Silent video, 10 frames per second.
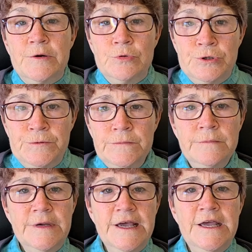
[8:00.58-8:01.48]
room
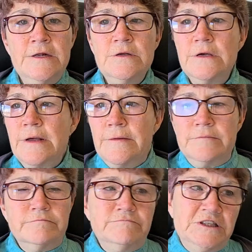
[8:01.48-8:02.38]
and
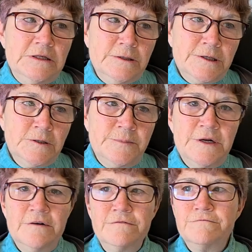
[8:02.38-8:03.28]
did a little bit
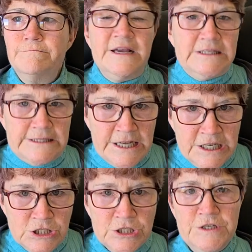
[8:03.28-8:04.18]
of
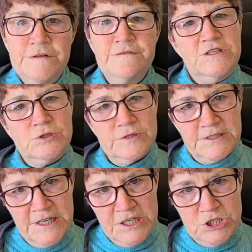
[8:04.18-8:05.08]
meditation,
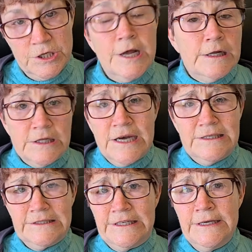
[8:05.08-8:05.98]
visualization.
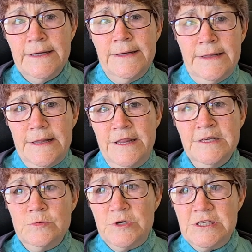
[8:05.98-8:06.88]
Luckily,
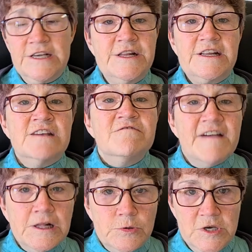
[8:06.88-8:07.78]
this was an
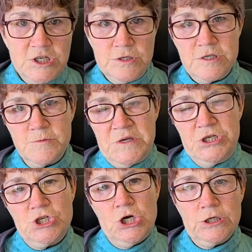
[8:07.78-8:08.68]
evaluation
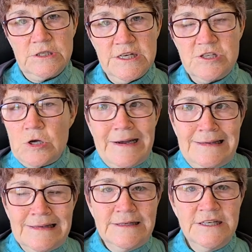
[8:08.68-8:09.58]
speech contest, so I
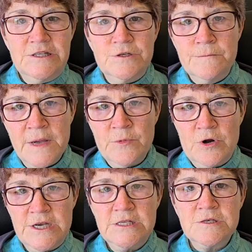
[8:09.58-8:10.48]
didn't need to
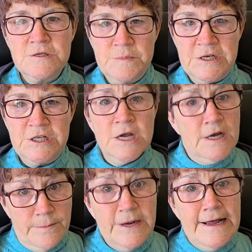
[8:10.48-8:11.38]
memorize a speech,
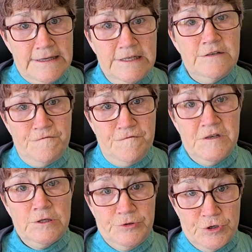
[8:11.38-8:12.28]
but I did
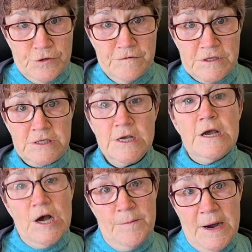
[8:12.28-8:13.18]
feel nervous
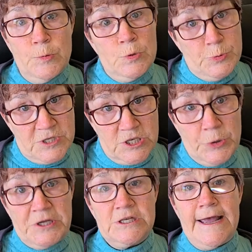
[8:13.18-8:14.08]
about what was
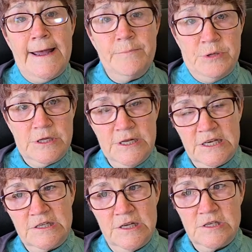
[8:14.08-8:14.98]
going to happen the
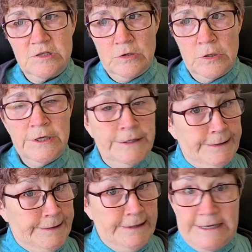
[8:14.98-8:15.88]
next day, so
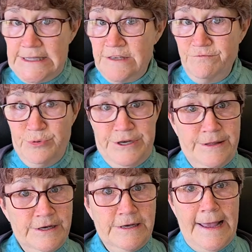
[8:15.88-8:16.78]
lots of
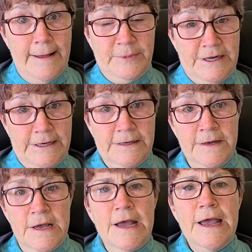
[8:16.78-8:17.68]
breathing happening
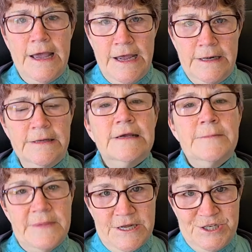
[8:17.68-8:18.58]
and
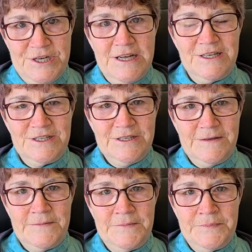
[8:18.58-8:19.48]

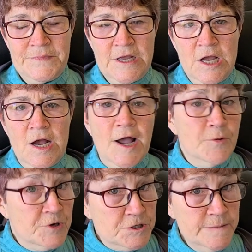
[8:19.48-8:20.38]
imagination. I
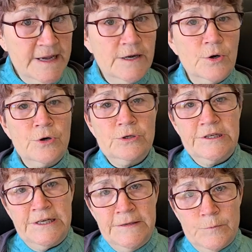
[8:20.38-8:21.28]
went to bed
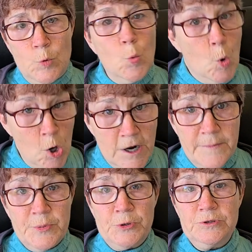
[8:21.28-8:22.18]
early, woke
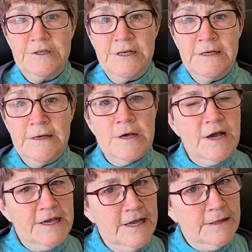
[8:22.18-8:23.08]
up early,
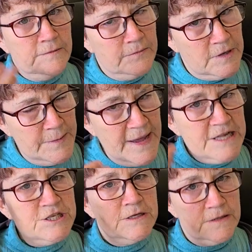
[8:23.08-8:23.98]
again,
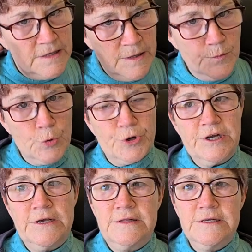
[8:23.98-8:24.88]
imagined in the
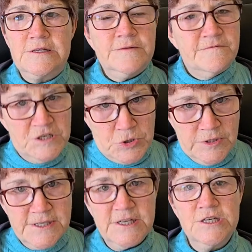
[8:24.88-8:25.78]
morning, did some
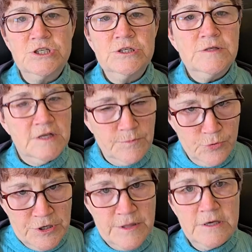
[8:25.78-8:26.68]
visualization and
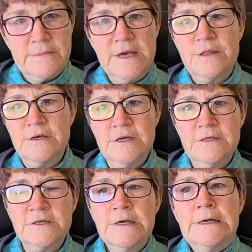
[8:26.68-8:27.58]
breathing methods,
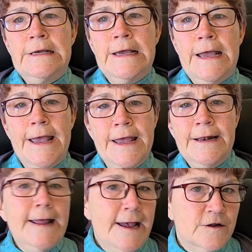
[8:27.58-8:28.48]
and
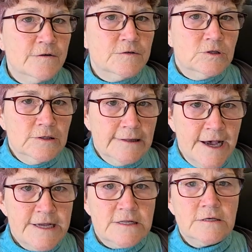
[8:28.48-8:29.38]
had a
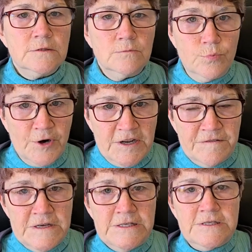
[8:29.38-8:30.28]
light
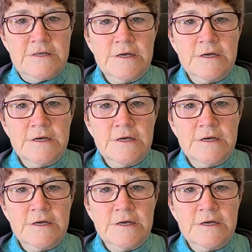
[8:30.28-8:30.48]
breakfast,